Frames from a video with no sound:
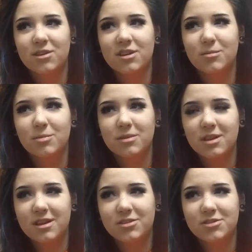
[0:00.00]
I'm gonna
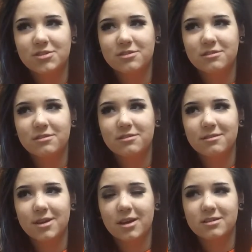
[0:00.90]
bleach,
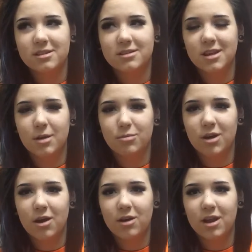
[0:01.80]
because it's like a
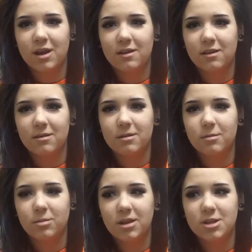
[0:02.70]
brownie color, I'm
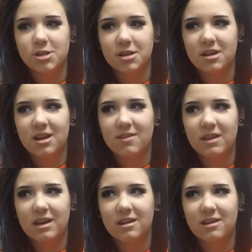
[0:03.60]
gonna bleach it, and
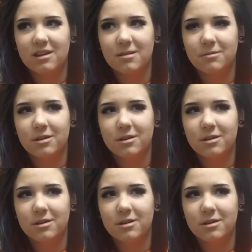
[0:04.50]
then I'm